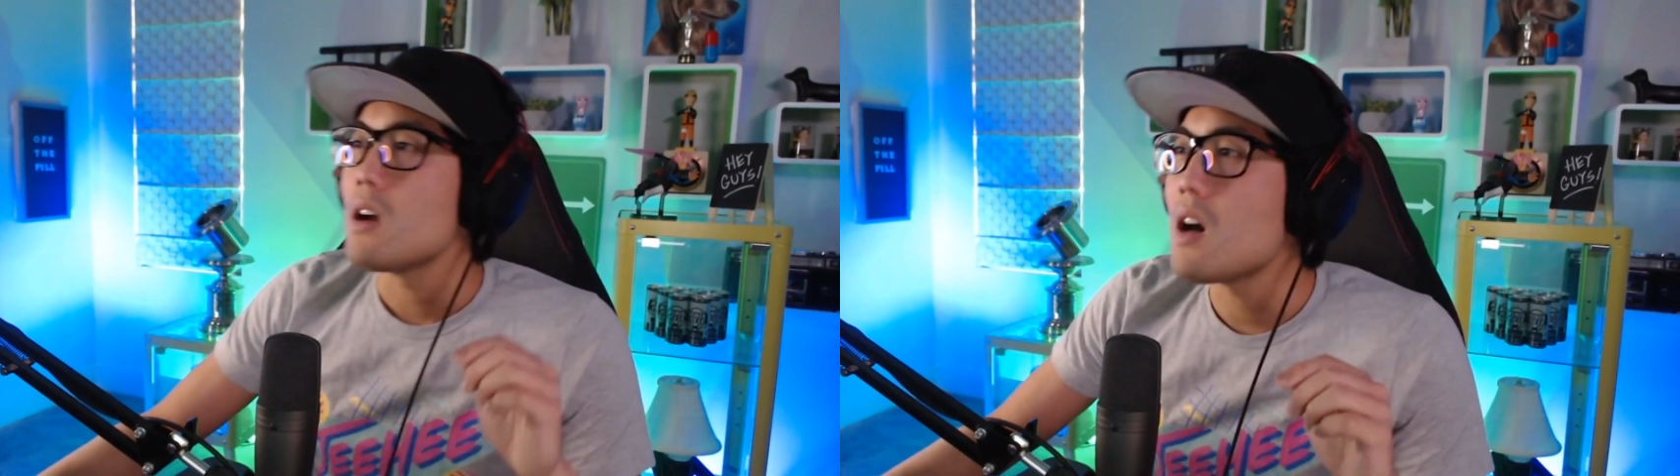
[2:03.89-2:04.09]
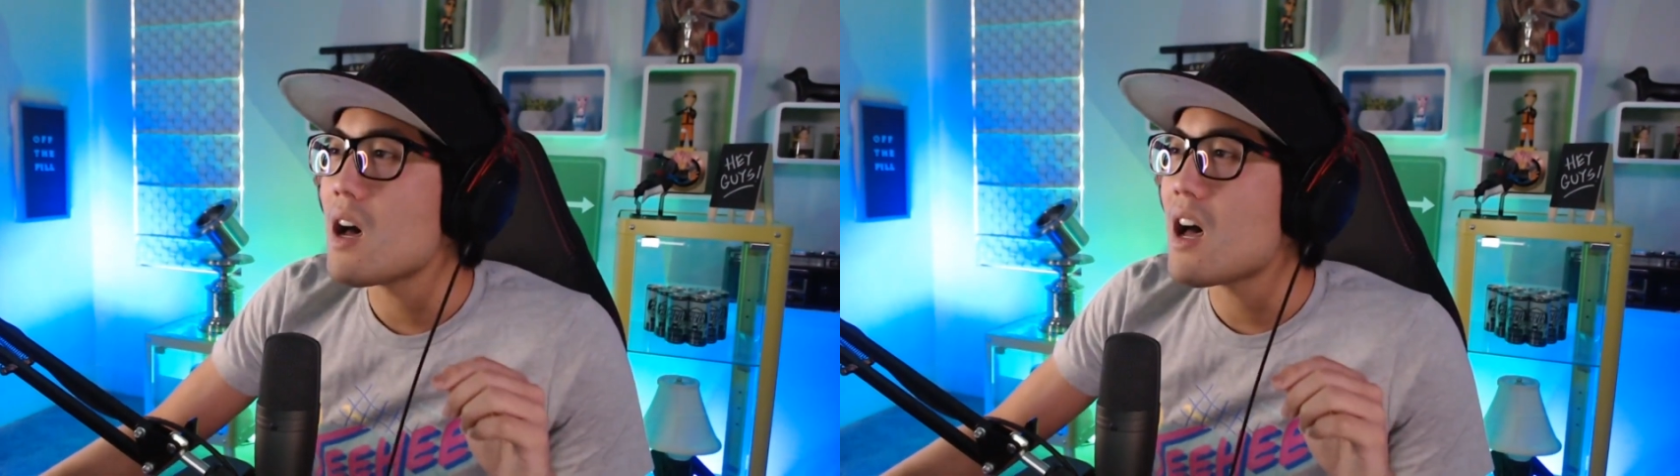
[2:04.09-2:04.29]

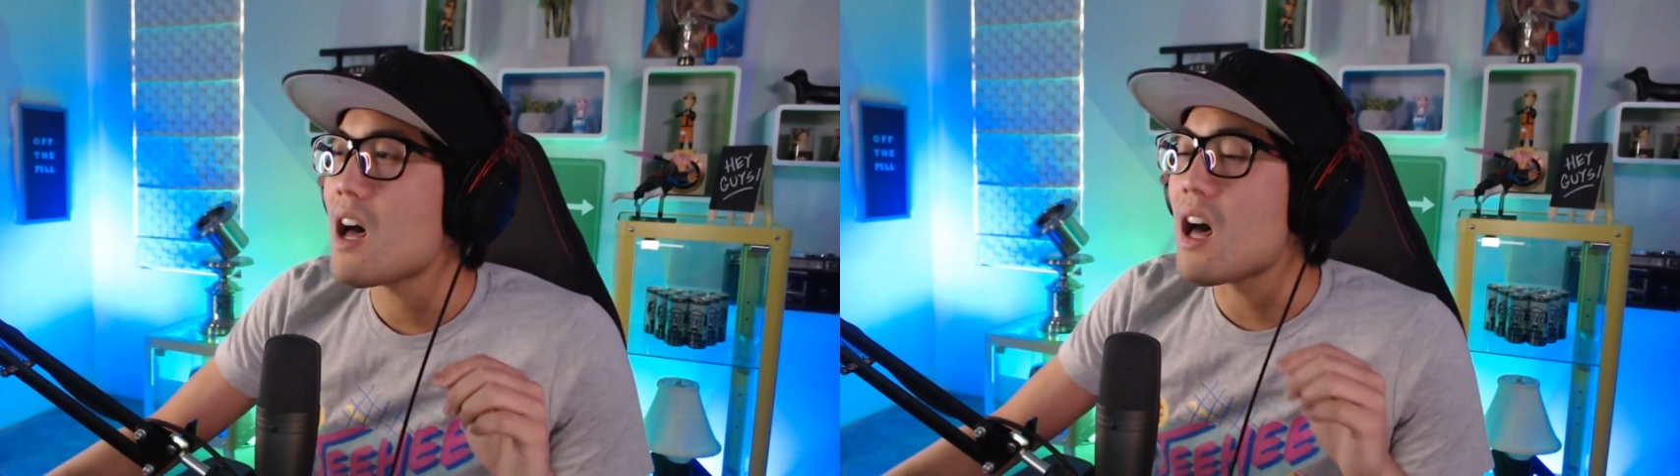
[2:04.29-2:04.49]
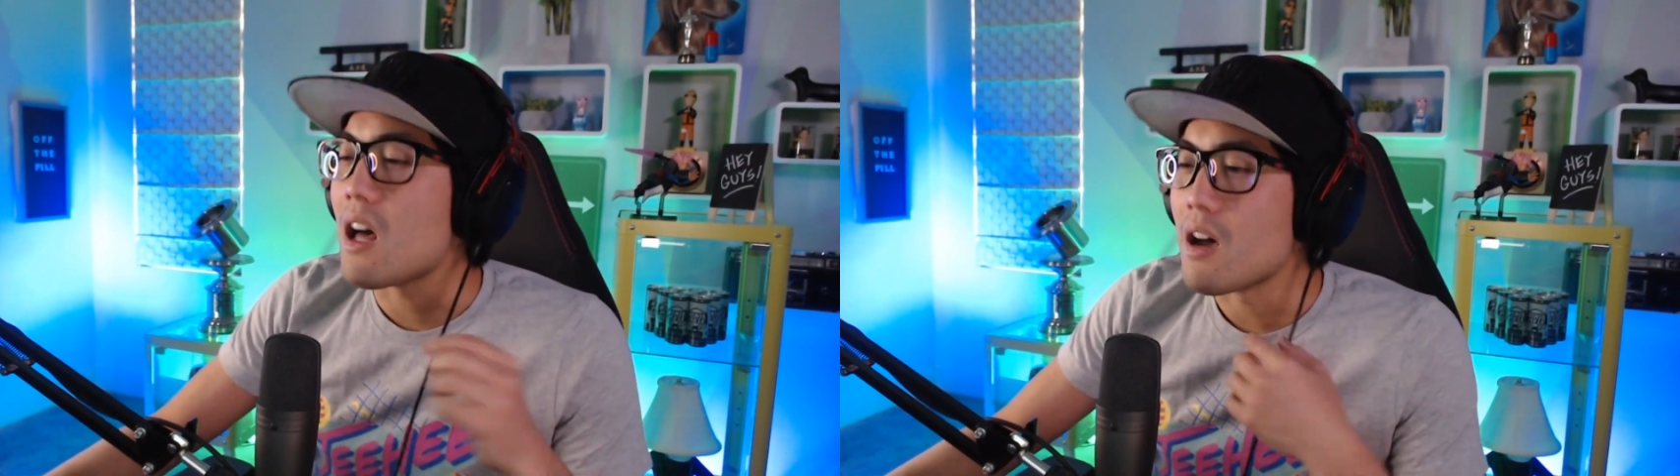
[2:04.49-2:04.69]

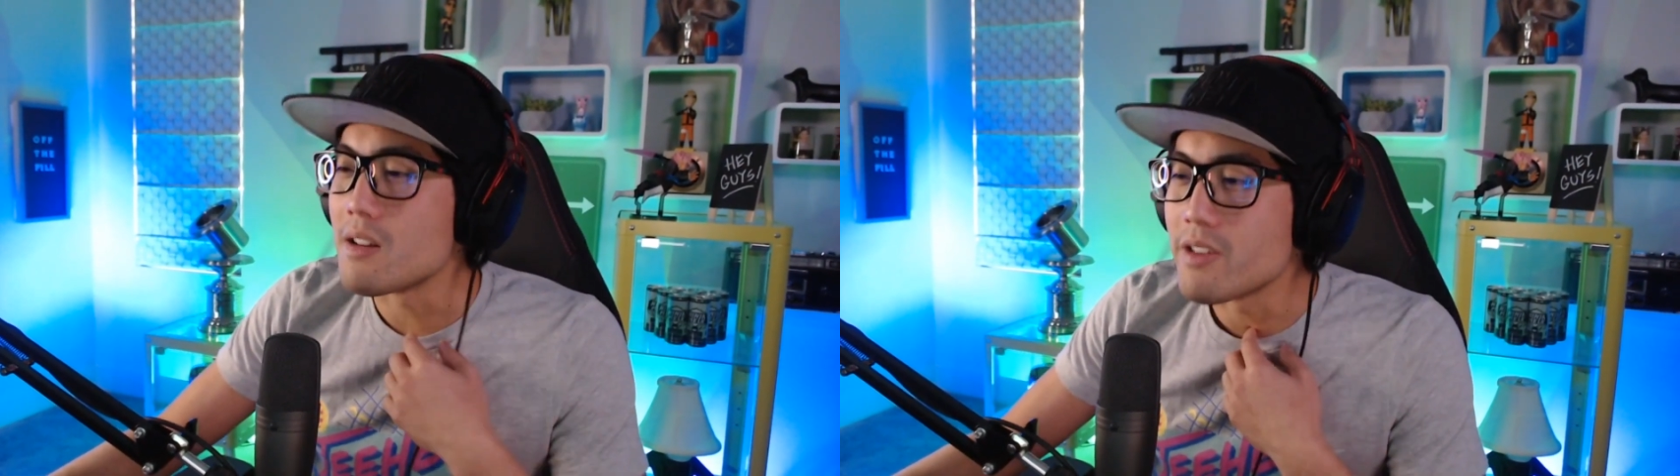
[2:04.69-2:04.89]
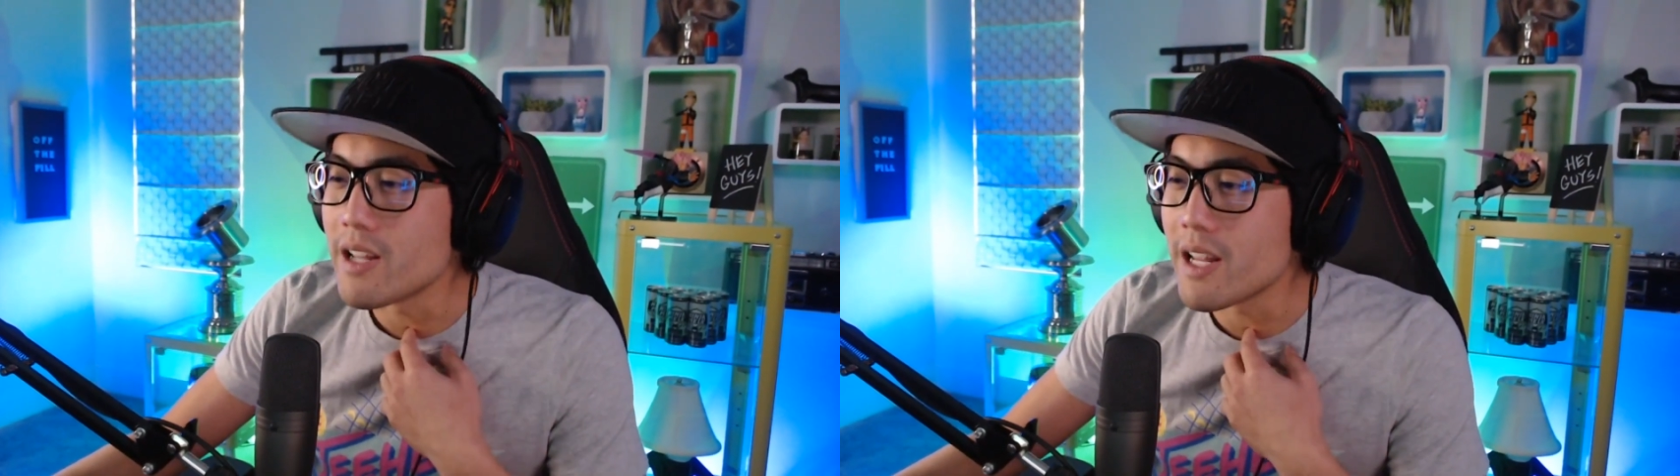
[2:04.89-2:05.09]
I
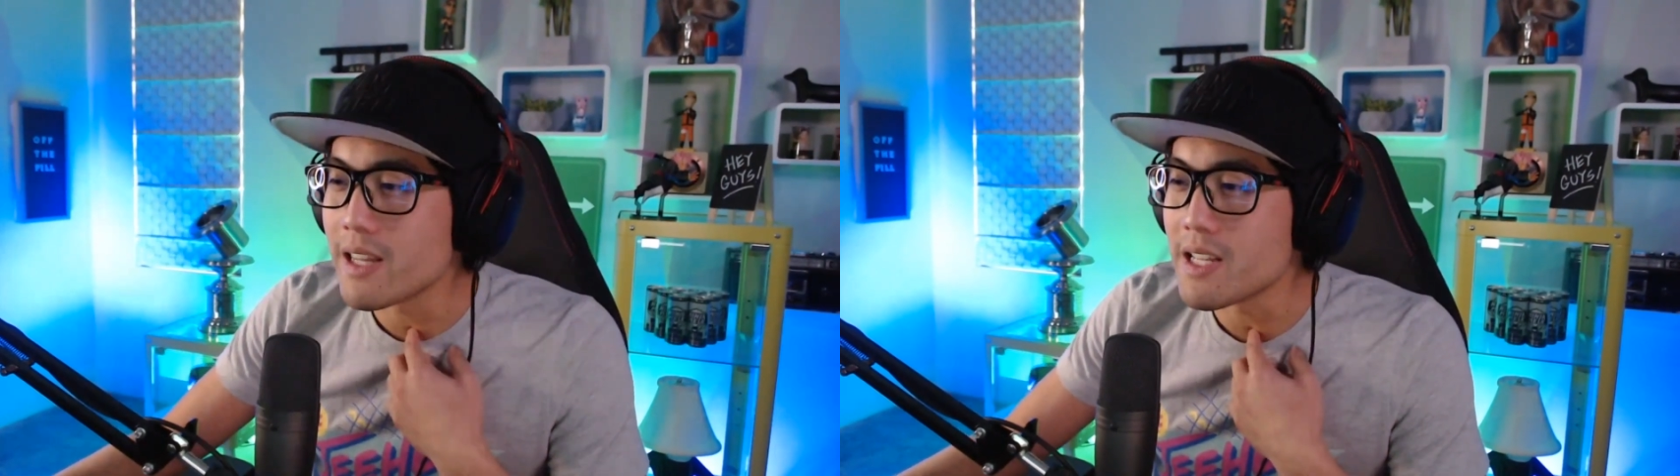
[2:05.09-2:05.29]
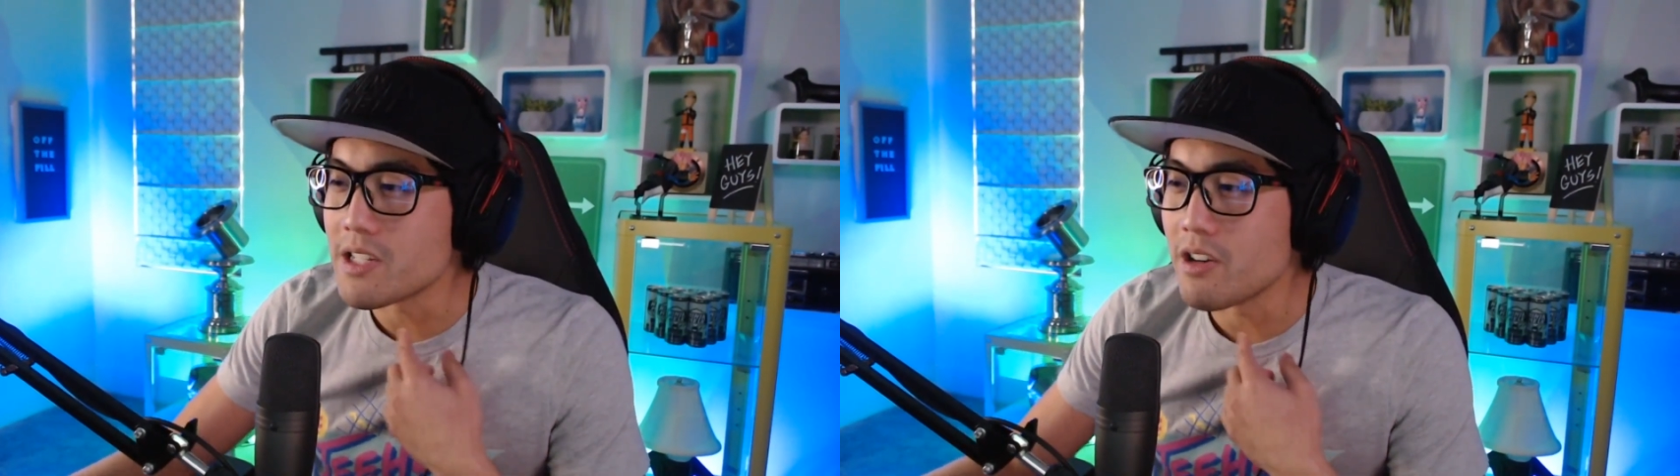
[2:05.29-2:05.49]
was doing like this.